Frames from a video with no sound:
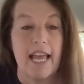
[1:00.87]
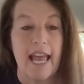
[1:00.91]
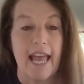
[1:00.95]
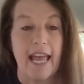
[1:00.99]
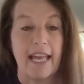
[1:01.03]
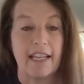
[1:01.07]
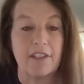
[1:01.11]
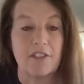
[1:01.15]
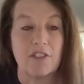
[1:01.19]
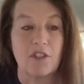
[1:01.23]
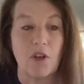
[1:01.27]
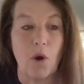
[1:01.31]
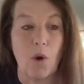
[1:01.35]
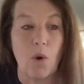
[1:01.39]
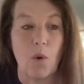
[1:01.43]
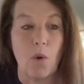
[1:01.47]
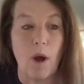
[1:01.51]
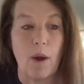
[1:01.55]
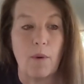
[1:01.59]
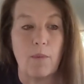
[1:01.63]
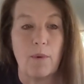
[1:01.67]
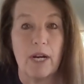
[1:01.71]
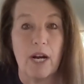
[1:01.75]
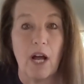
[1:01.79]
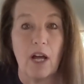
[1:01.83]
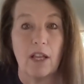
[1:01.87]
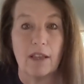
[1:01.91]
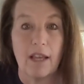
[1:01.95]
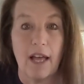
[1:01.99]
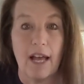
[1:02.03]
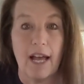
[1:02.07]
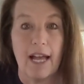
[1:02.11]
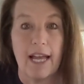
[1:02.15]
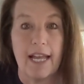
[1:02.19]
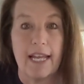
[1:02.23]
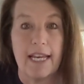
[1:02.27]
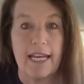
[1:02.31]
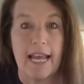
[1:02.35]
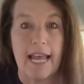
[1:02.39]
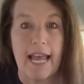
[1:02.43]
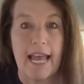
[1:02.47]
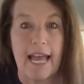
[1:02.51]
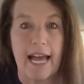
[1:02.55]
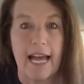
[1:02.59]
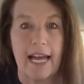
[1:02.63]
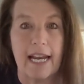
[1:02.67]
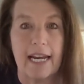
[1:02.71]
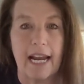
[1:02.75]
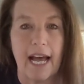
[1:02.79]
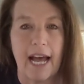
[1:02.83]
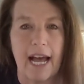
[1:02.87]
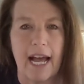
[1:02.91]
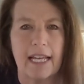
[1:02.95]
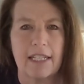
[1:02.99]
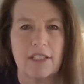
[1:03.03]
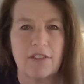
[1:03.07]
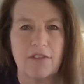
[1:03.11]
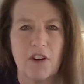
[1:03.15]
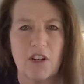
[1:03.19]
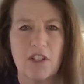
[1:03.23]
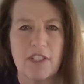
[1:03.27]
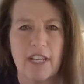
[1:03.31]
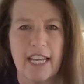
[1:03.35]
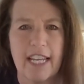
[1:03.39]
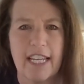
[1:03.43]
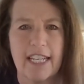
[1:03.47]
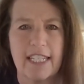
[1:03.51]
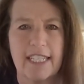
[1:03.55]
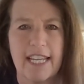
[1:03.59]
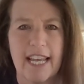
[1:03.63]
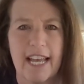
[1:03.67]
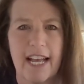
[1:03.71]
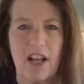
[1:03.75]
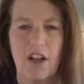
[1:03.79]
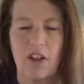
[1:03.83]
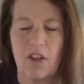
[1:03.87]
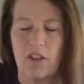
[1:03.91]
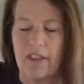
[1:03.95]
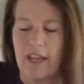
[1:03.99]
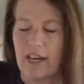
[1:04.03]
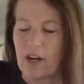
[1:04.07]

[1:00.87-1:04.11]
and so I went online, and as far as I can tell,